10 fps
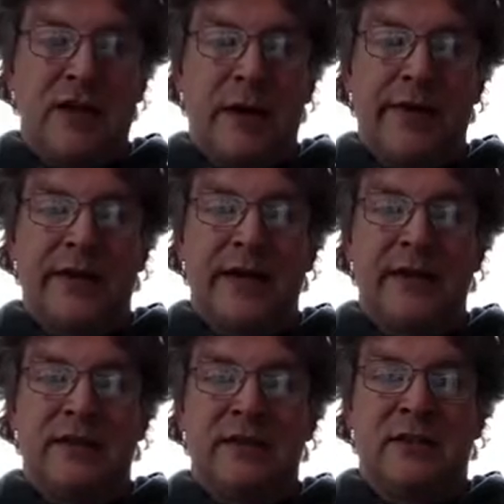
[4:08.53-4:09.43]
how I
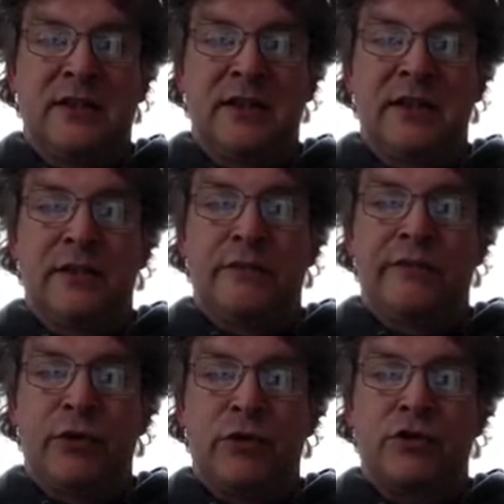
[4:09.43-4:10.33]
get the delete
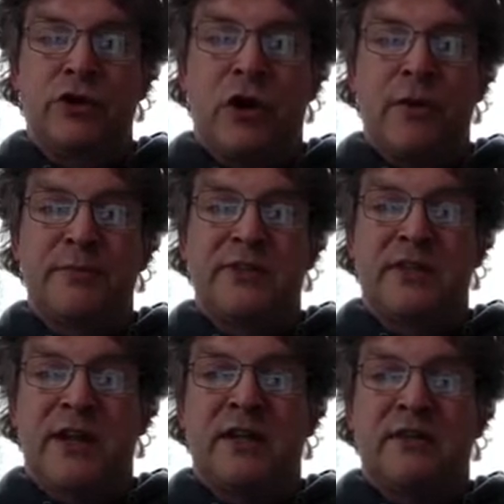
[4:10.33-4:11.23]
Photoshop
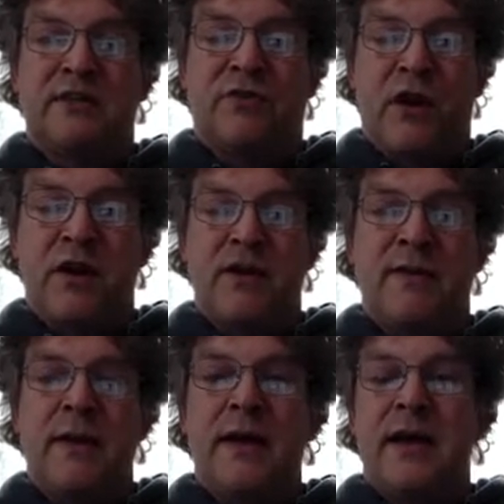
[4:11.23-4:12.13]
settings
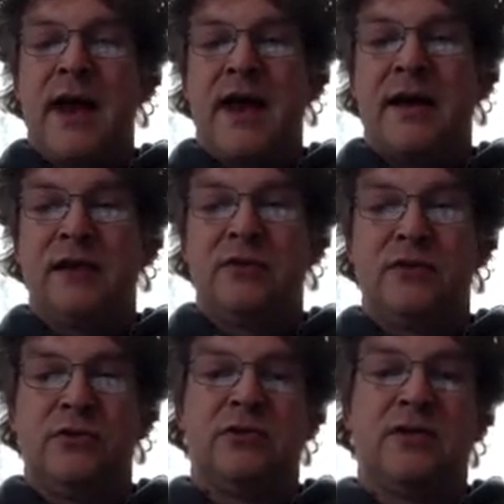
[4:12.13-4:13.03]
file? And
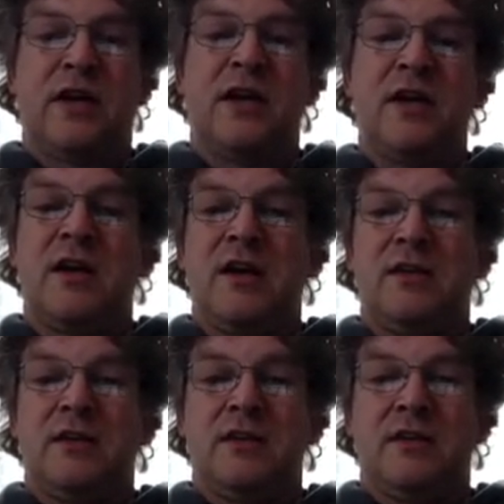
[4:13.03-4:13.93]
you say
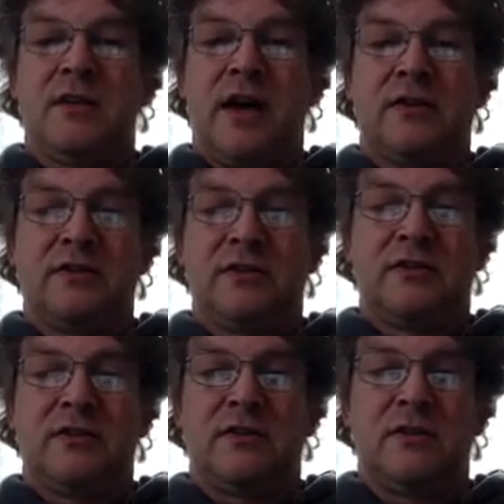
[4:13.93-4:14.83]

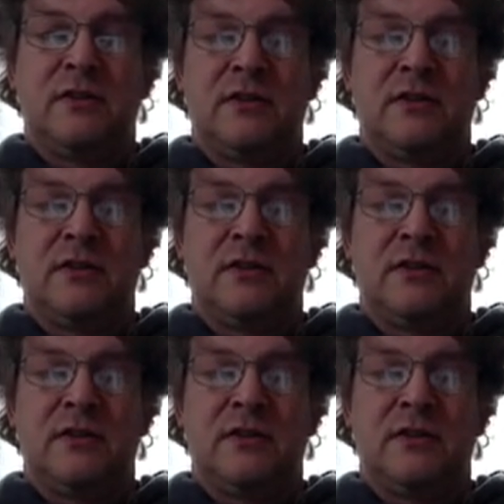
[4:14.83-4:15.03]
yes.